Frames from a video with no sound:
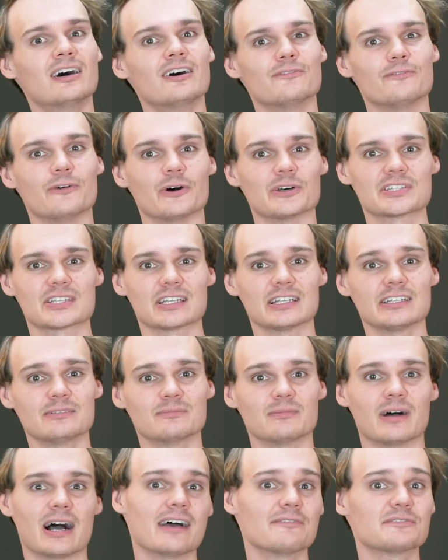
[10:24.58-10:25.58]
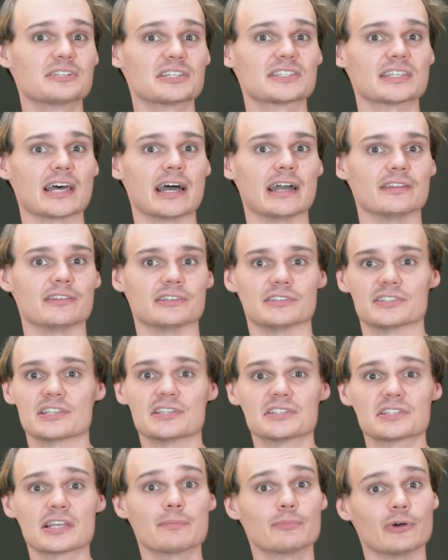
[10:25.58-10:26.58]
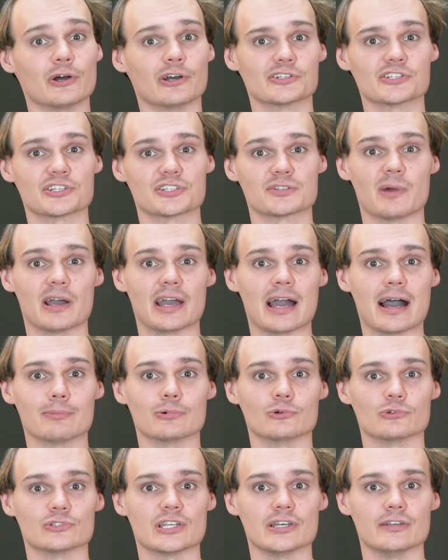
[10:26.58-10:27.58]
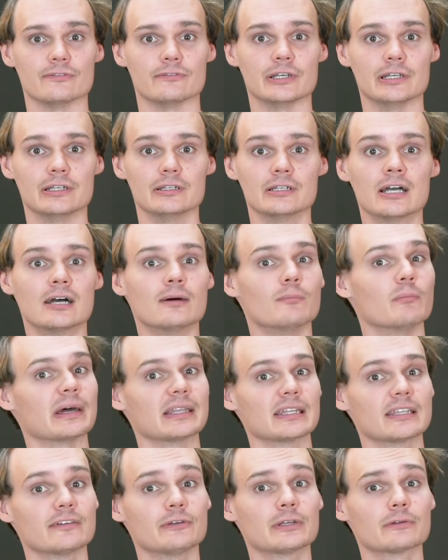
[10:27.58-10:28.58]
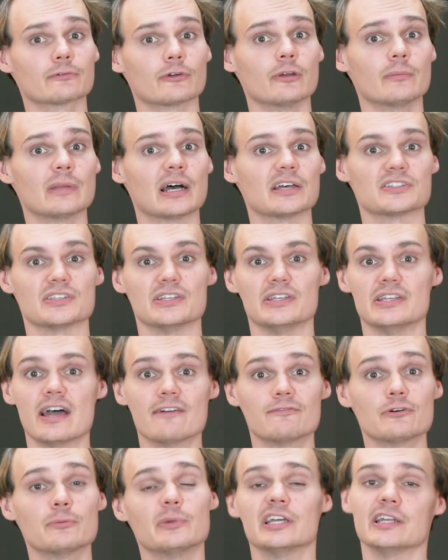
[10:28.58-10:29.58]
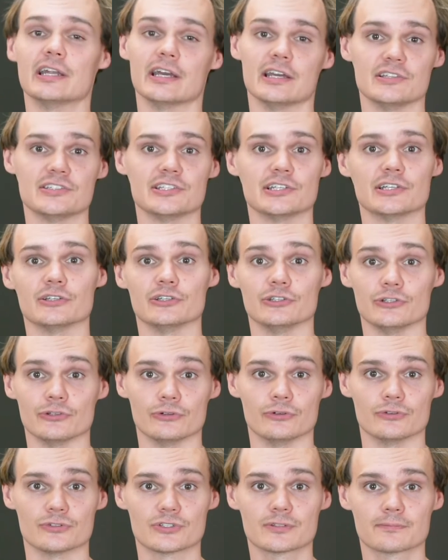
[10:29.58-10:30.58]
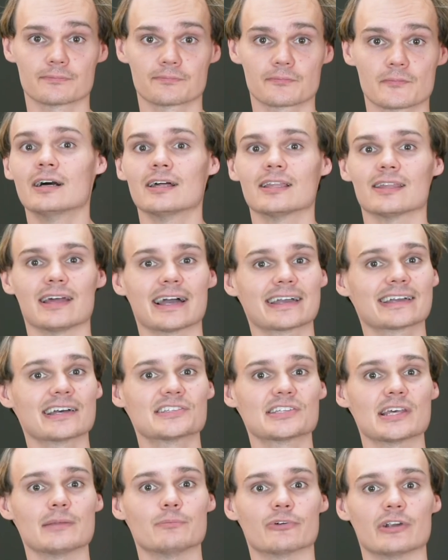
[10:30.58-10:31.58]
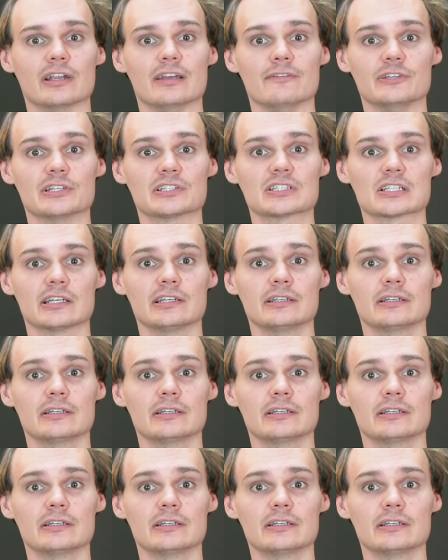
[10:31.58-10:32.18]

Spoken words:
Firstly, I have to say that since I purchased my Apple TV, my living room has never been easier to use. Like I said previously,